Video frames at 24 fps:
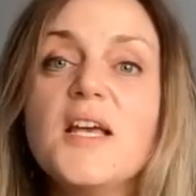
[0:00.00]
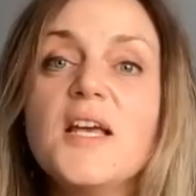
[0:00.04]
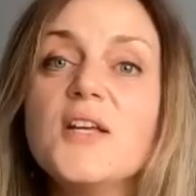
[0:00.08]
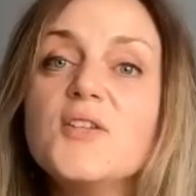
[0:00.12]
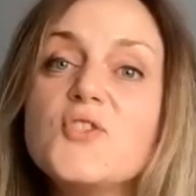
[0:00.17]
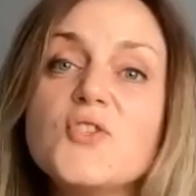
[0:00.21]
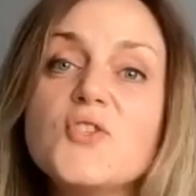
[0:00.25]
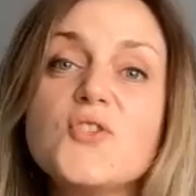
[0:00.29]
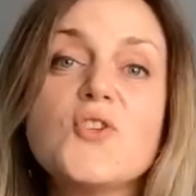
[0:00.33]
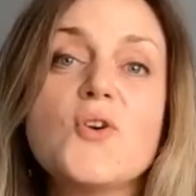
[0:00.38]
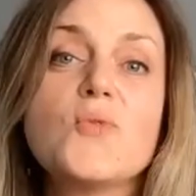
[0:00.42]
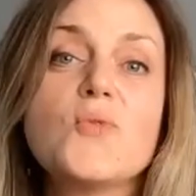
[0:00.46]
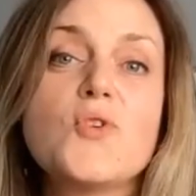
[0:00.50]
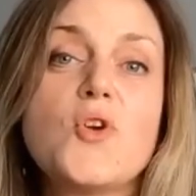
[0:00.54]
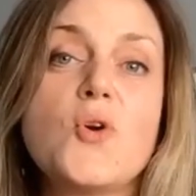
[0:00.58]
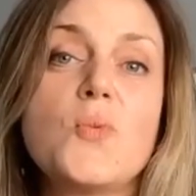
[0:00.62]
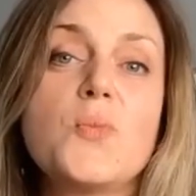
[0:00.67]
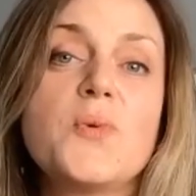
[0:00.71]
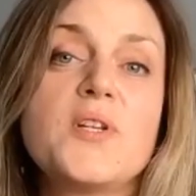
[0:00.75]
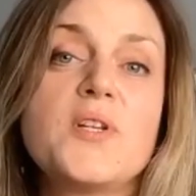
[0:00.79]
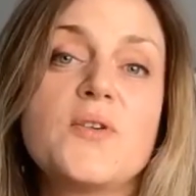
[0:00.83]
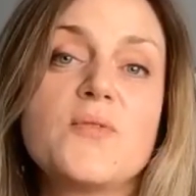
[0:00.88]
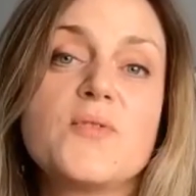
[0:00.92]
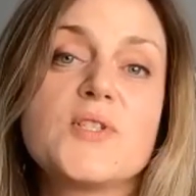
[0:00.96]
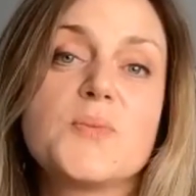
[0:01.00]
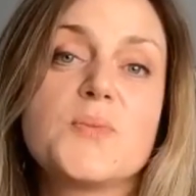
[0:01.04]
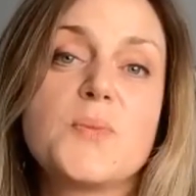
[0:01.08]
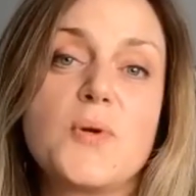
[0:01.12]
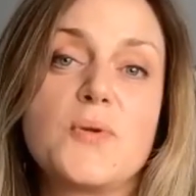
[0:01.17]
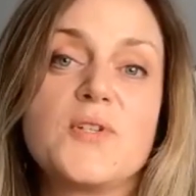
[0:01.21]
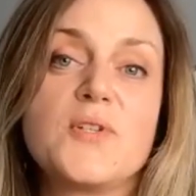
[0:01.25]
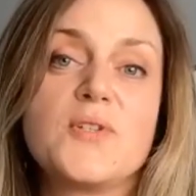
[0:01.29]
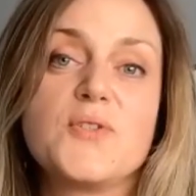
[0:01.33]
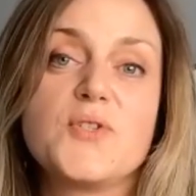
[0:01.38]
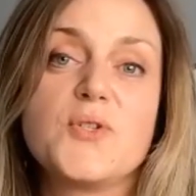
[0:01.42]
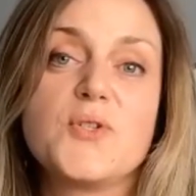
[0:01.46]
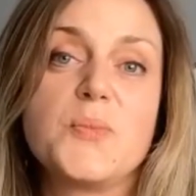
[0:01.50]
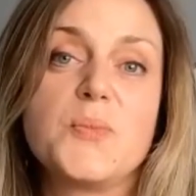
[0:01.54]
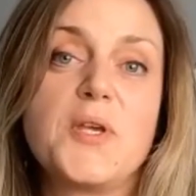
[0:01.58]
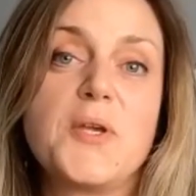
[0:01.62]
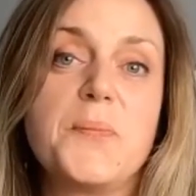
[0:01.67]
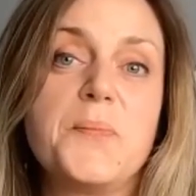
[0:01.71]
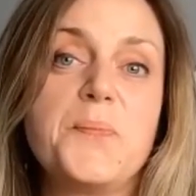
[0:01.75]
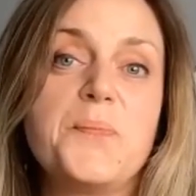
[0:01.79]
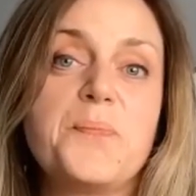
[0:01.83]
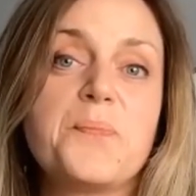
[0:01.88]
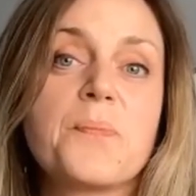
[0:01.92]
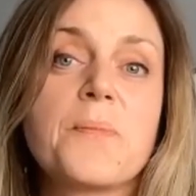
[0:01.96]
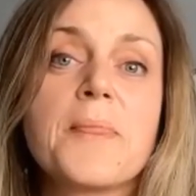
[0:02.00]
And do you know, nobody responded to me.